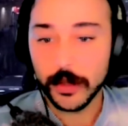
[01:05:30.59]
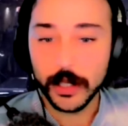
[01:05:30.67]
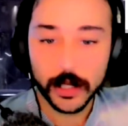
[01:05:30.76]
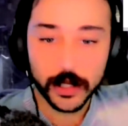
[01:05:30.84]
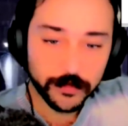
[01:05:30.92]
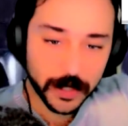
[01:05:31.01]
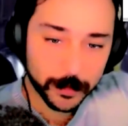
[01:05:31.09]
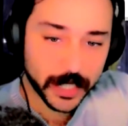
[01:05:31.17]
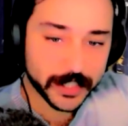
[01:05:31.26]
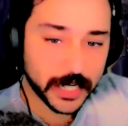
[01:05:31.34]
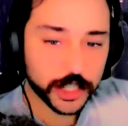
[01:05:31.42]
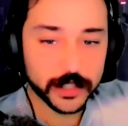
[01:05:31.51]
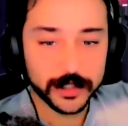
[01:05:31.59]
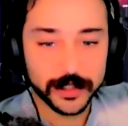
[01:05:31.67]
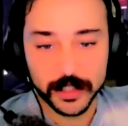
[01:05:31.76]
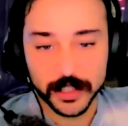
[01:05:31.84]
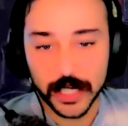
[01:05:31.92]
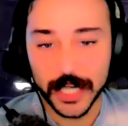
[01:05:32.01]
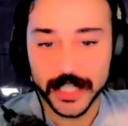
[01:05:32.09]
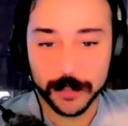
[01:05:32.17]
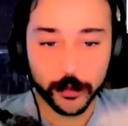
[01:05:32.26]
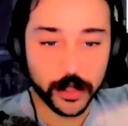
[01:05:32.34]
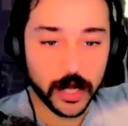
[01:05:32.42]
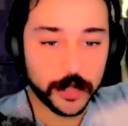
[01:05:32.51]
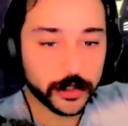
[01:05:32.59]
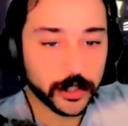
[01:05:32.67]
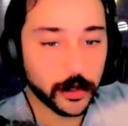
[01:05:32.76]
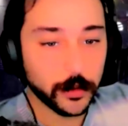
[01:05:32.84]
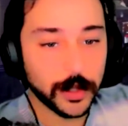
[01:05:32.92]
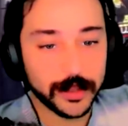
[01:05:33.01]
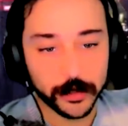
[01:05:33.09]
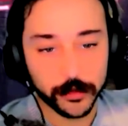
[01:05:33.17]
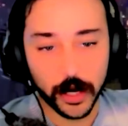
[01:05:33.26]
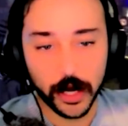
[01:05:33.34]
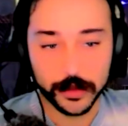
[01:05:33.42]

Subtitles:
feminization that this concept will undergo later on.